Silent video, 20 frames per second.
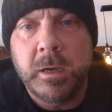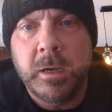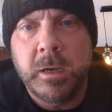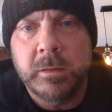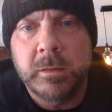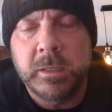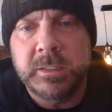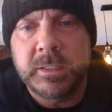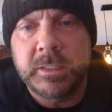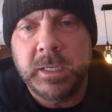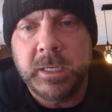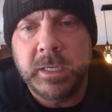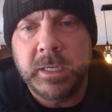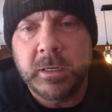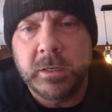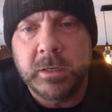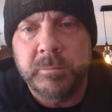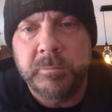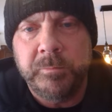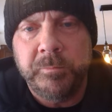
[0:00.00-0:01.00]
Let's see
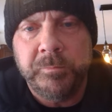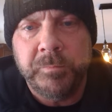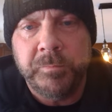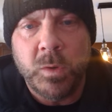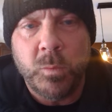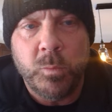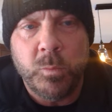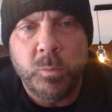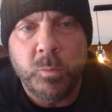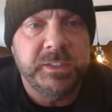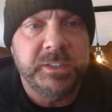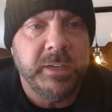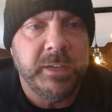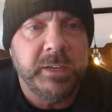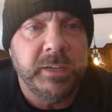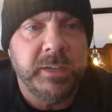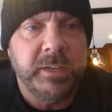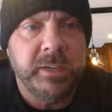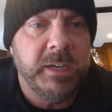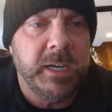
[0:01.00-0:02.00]
here,
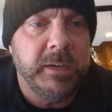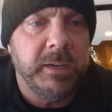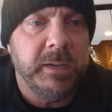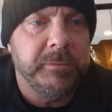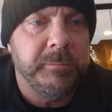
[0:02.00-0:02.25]
175.